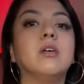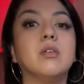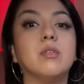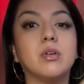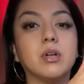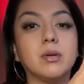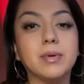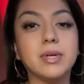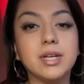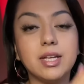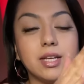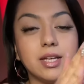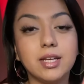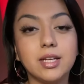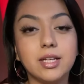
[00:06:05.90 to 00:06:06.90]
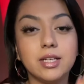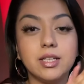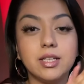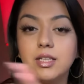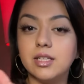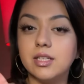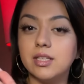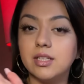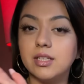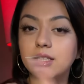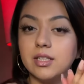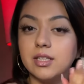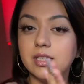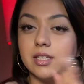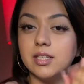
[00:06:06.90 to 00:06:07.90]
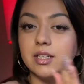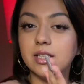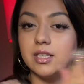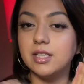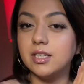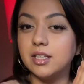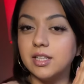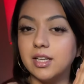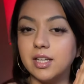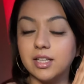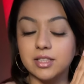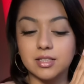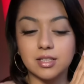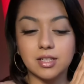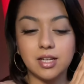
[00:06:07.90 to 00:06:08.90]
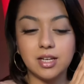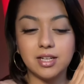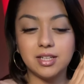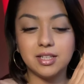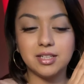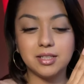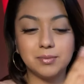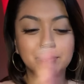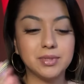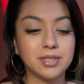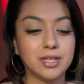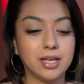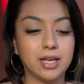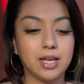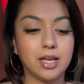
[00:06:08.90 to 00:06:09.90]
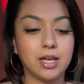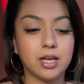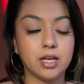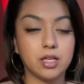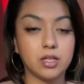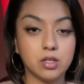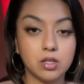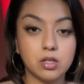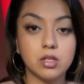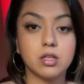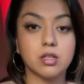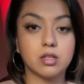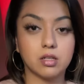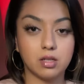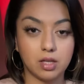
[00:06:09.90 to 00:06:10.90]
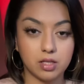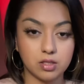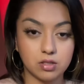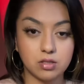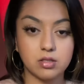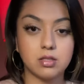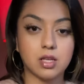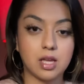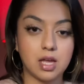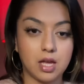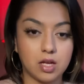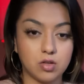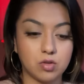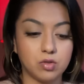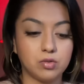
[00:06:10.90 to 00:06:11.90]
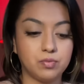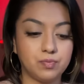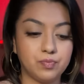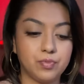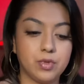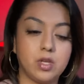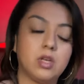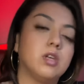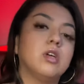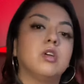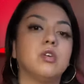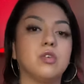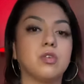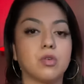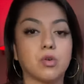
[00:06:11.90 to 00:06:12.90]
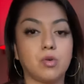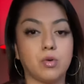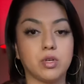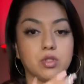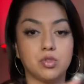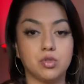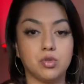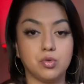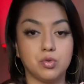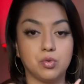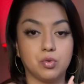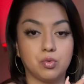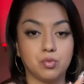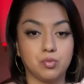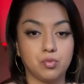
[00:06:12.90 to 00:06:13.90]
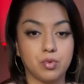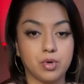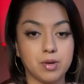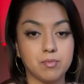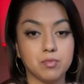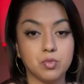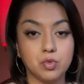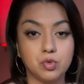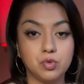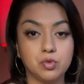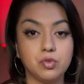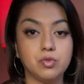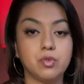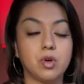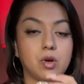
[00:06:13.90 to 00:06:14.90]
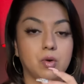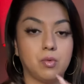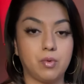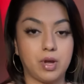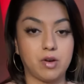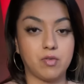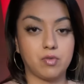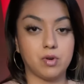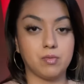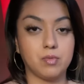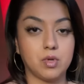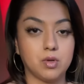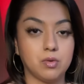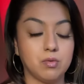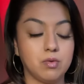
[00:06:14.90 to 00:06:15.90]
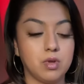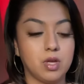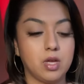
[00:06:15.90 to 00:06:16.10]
rub it in. I like to clap and cleanse the candle. You're going to remove away from you